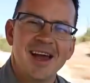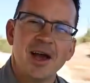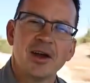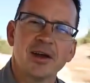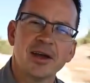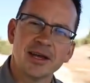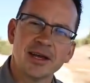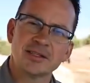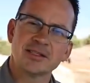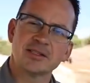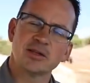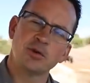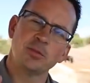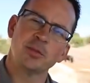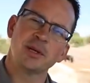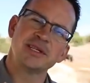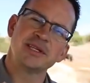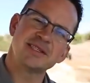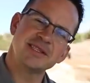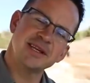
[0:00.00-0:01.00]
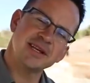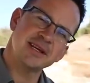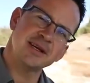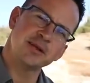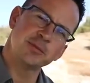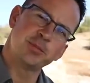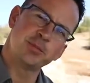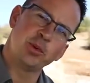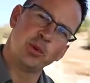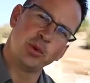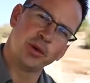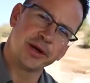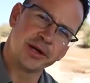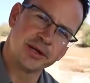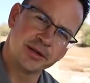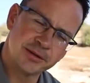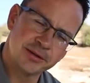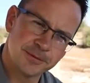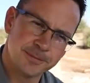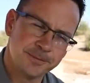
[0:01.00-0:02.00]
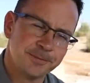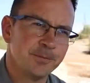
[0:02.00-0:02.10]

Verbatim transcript: Okay, so my second point